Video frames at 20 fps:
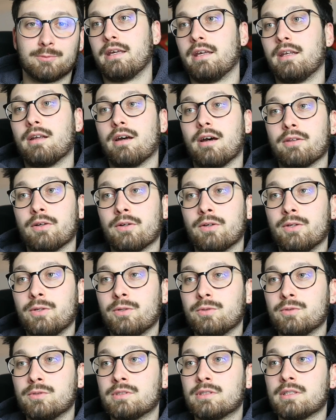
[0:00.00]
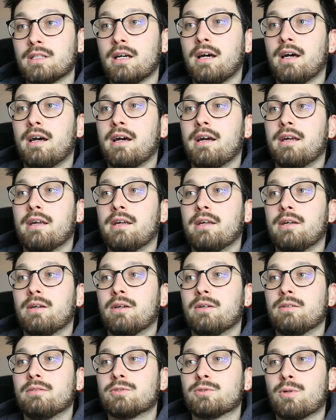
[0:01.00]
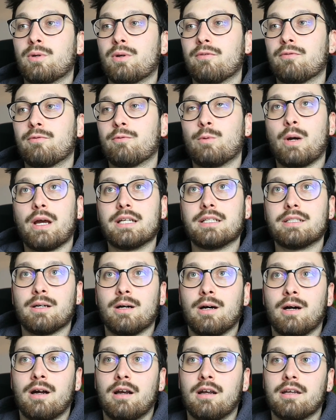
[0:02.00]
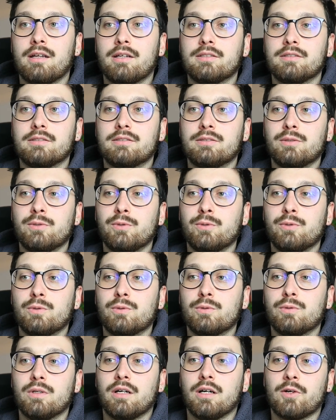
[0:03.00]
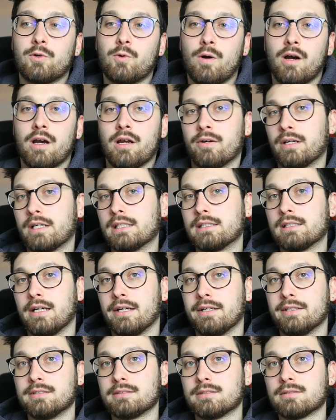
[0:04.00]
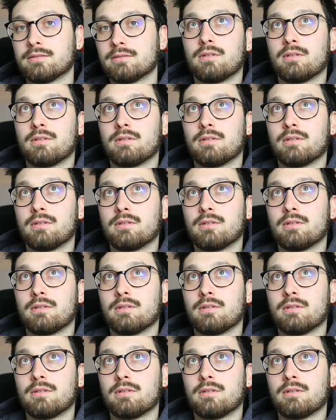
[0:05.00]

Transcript: In other news, I sort of went hard into acquiring clients.